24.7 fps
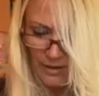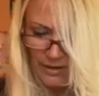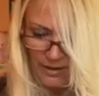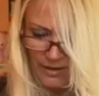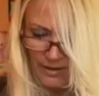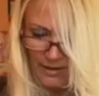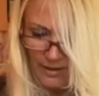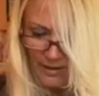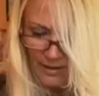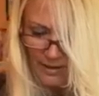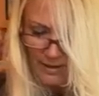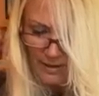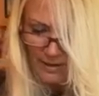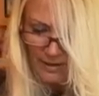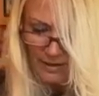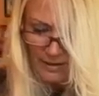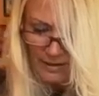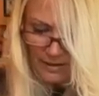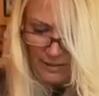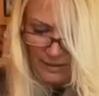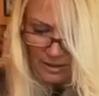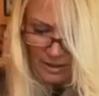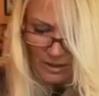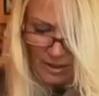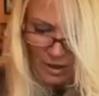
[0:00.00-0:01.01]
know, it's
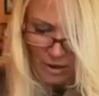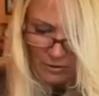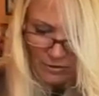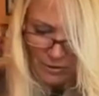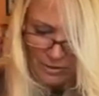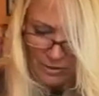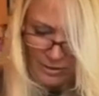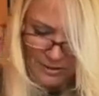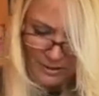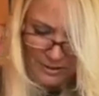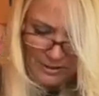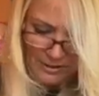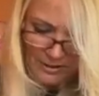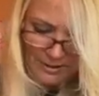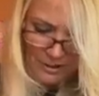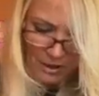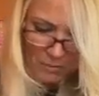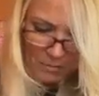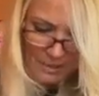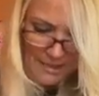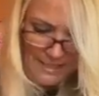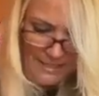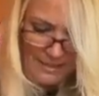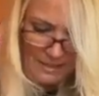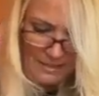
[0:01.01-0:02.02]
always at times like,
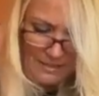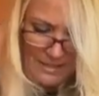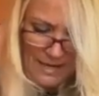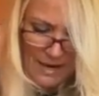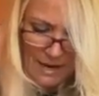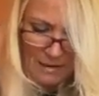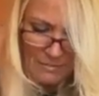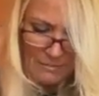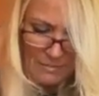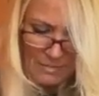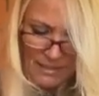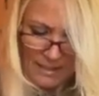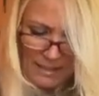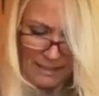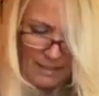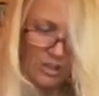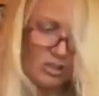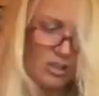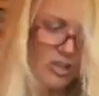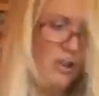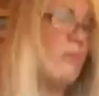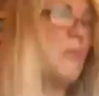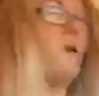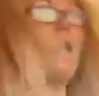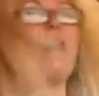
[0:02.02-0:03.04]
you know what, I'm going to just
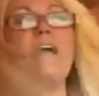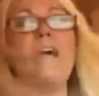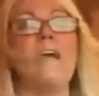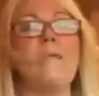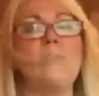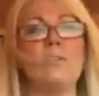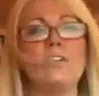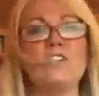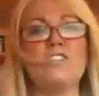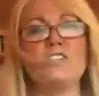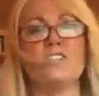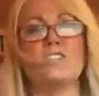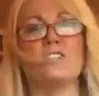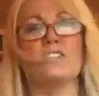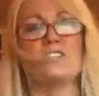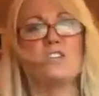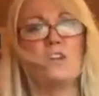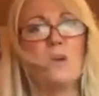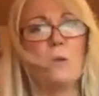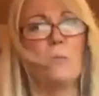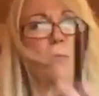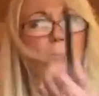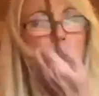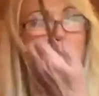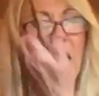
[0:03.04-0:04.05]
do
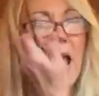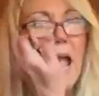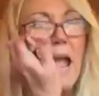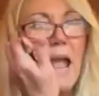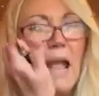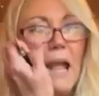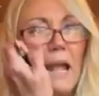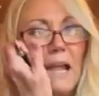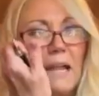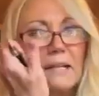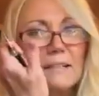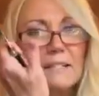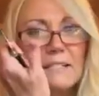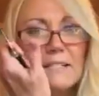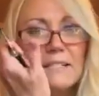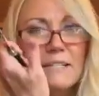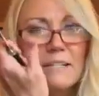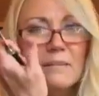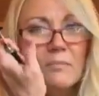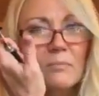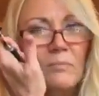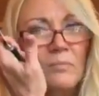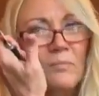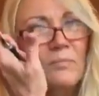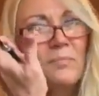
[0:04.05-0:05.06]
bangs. And
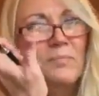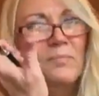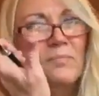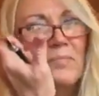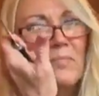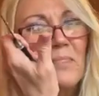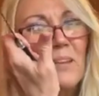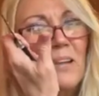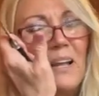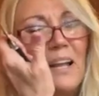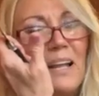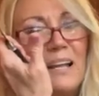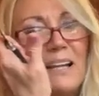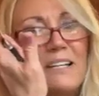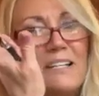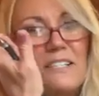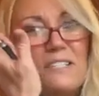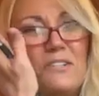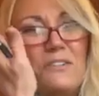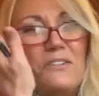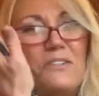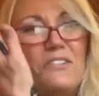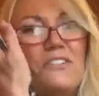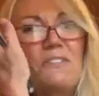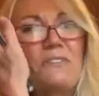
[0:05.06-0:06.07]
as soon as you cut
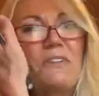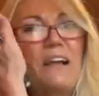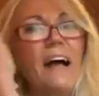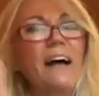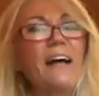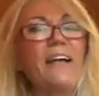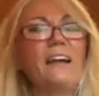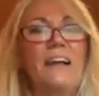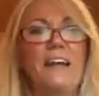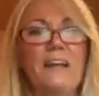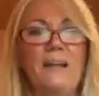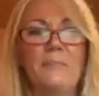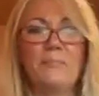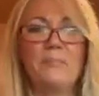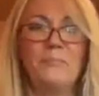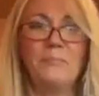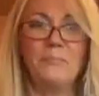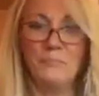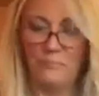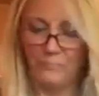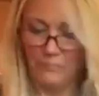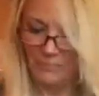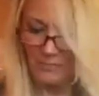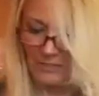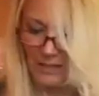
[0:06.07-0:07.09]
them, like, you're like,
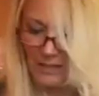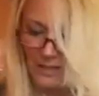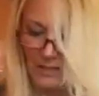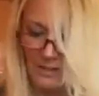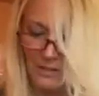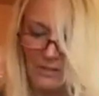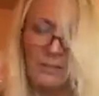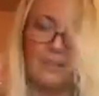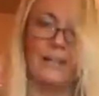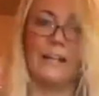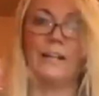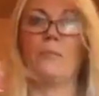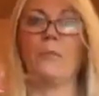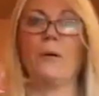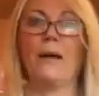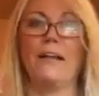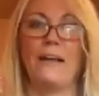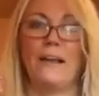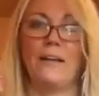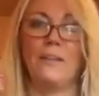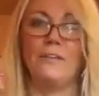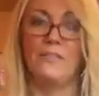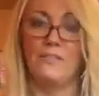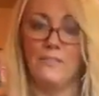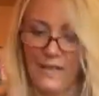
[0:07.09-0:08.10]
why'd I do that?
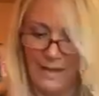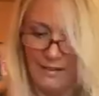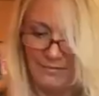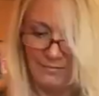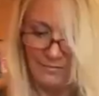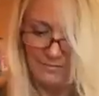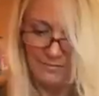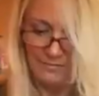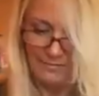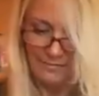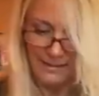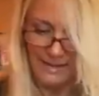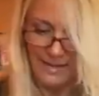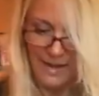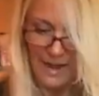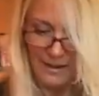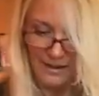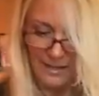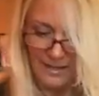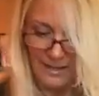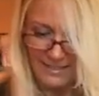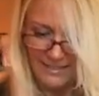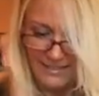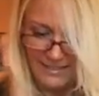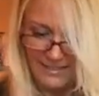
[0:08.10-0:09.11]
Now you got to sit and wait for them to
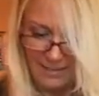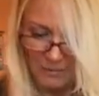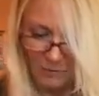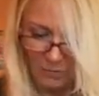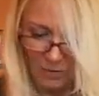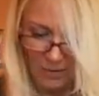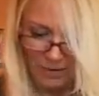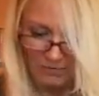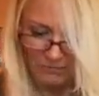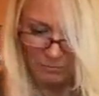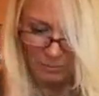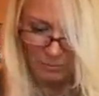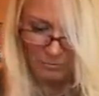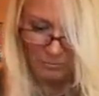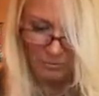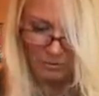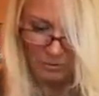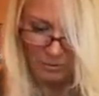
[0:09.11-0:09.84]
grow back out again.